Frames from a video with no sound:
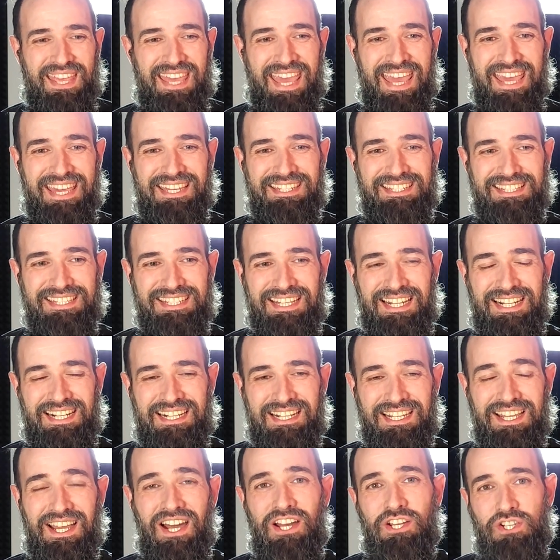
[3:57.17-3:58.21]
And
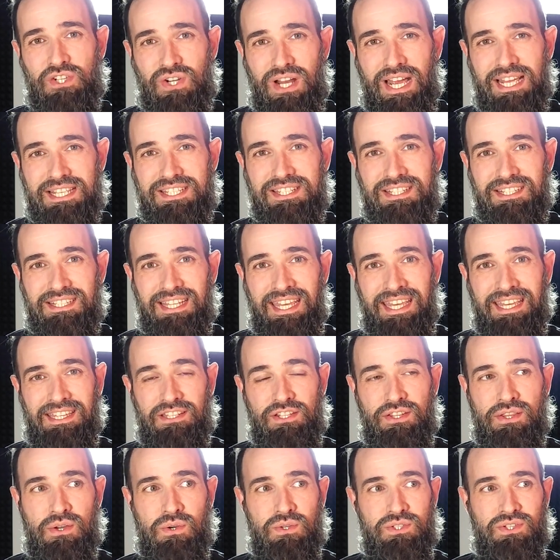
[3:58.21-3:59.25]
contrast,
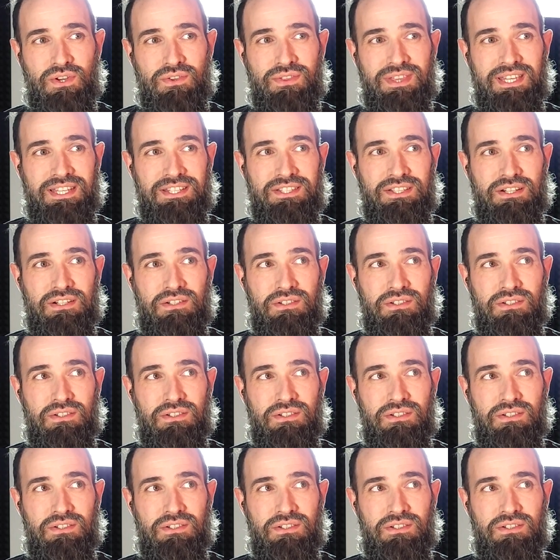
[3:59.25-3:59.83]
and those are things that